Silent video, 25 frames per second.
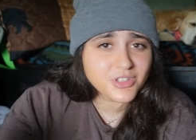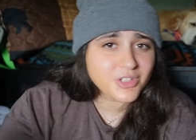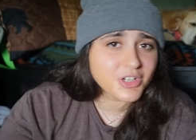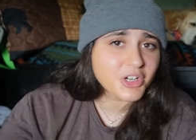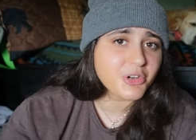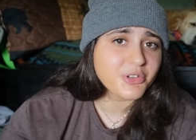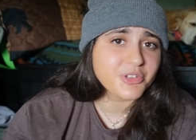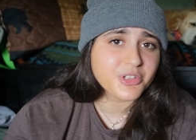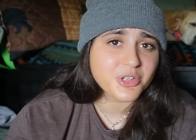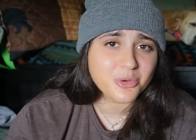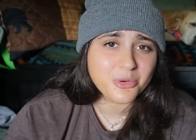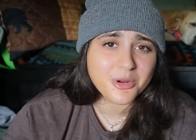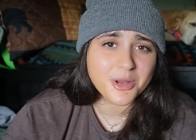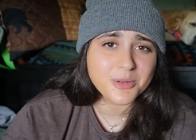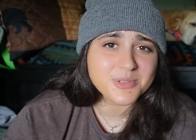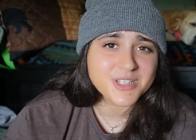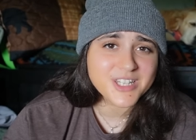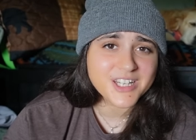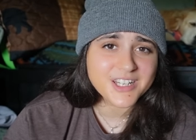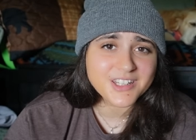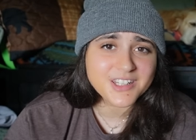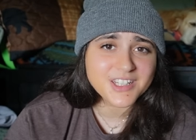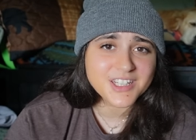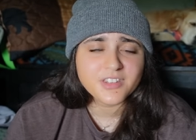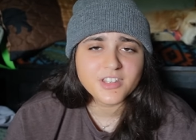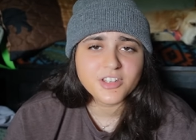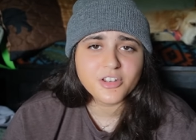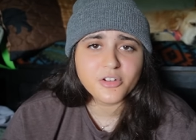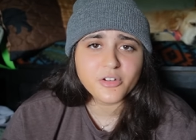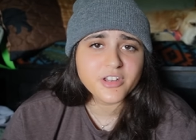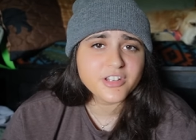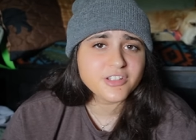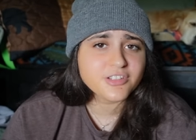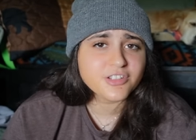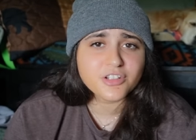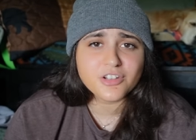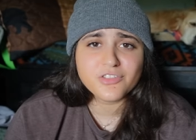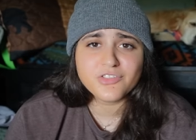you go on their website, you'll
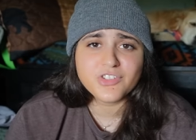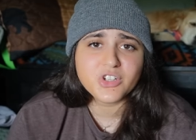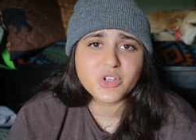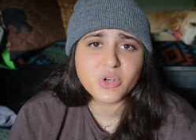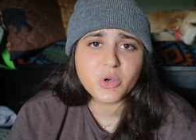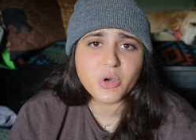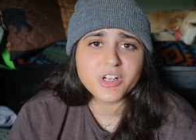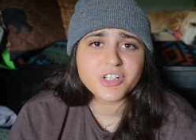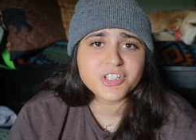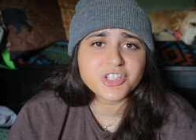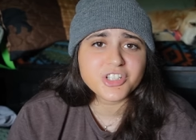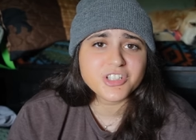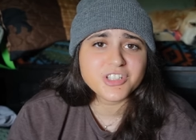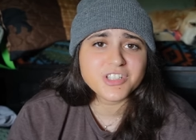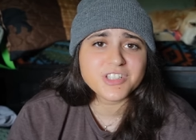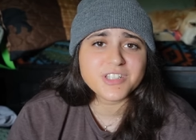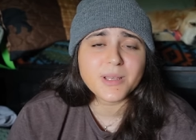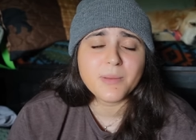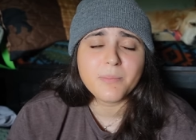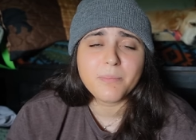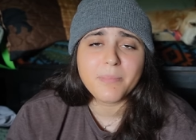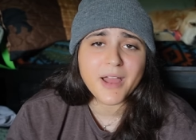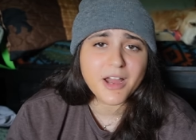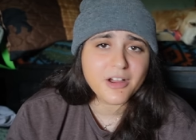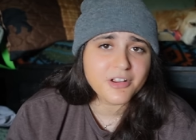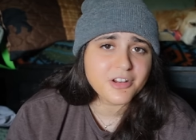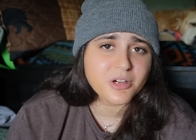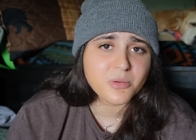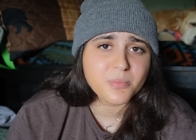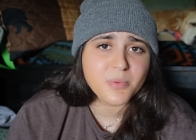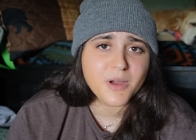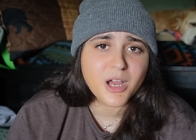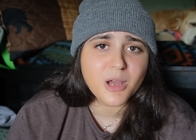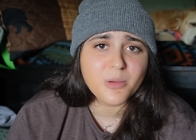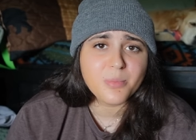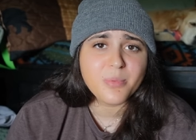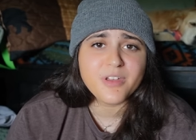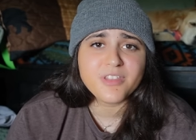answer a few questions about your
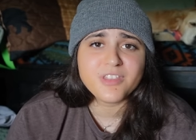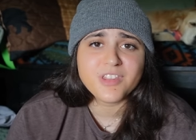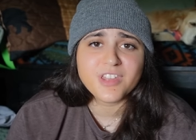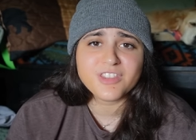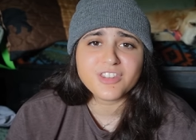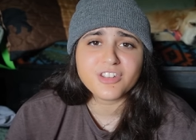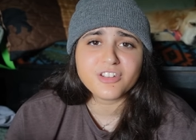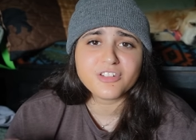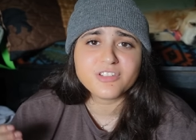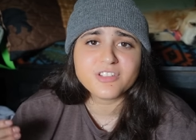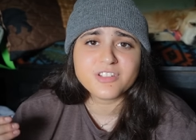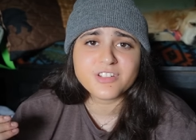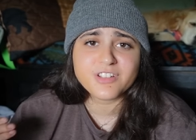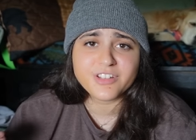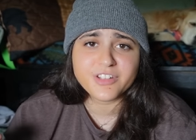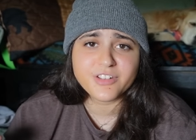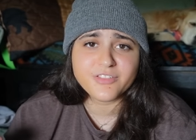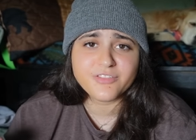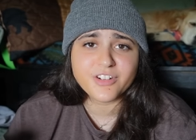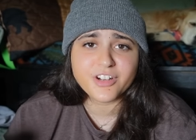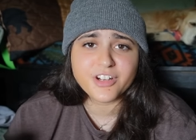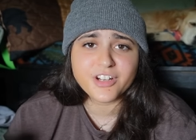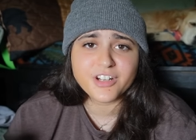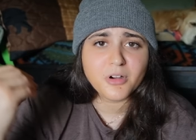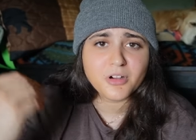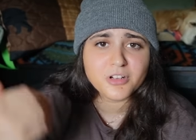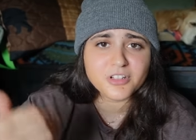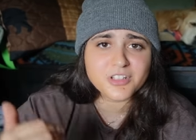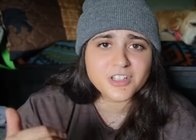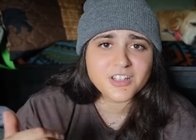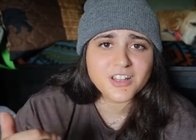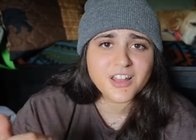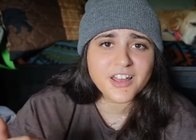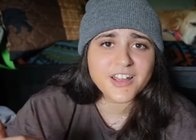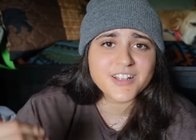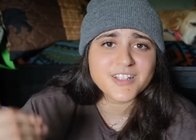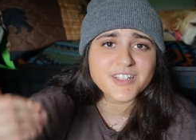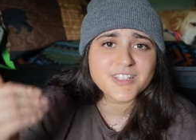pup and then they'll deliver
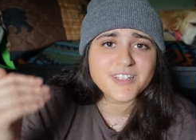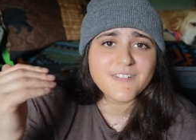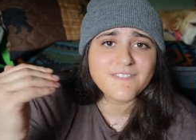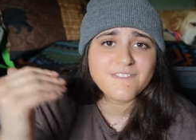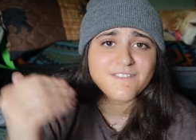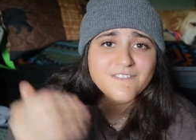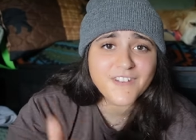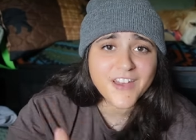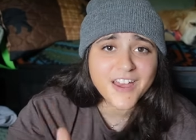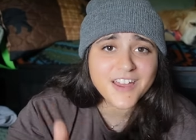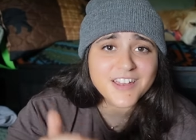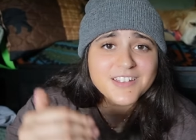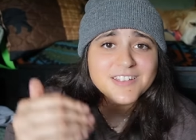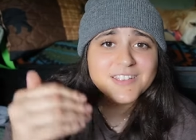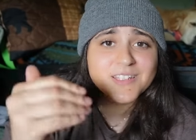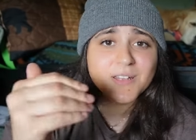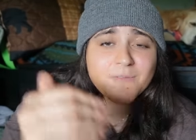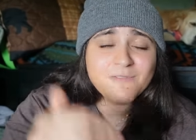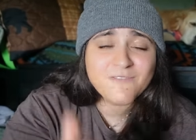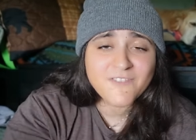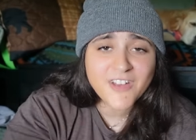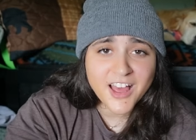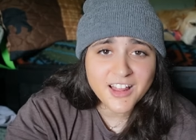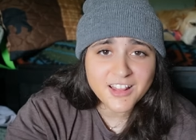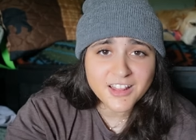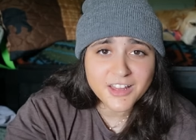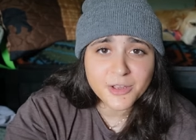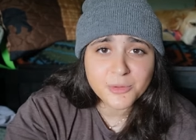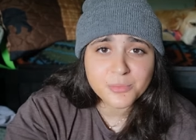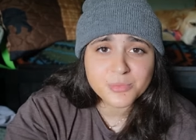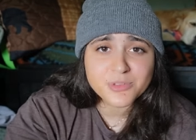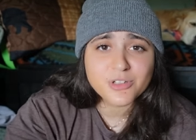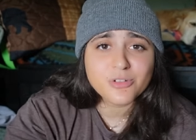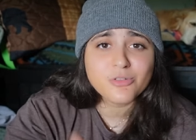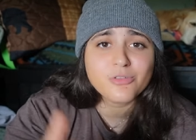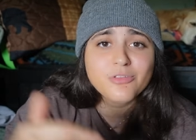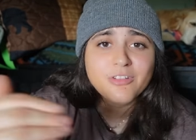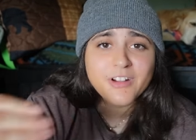personalized,
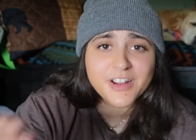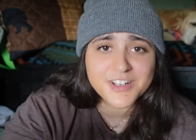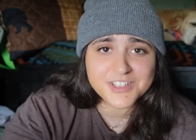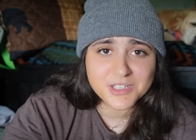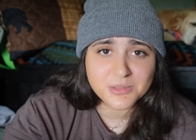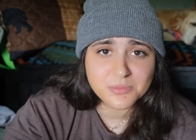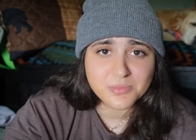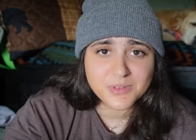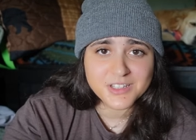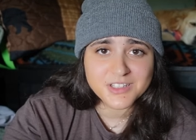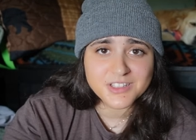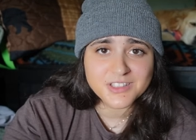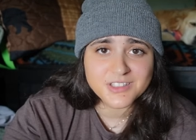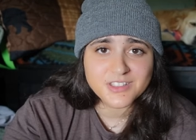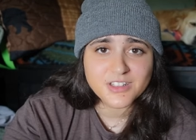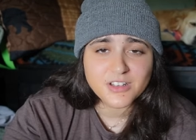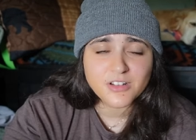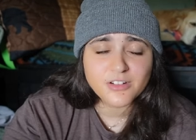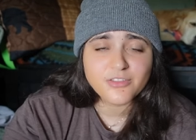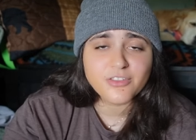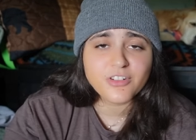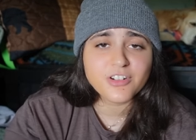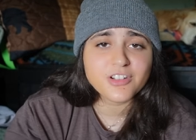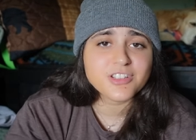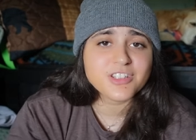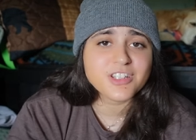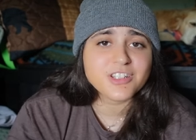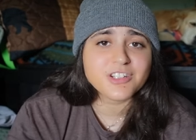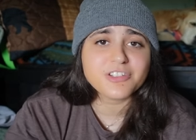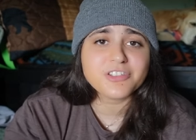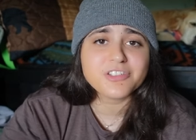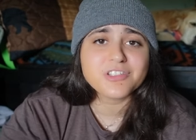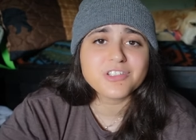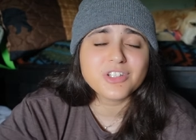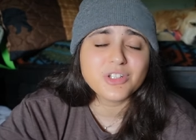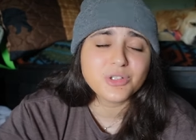vet-developed recipes for as little as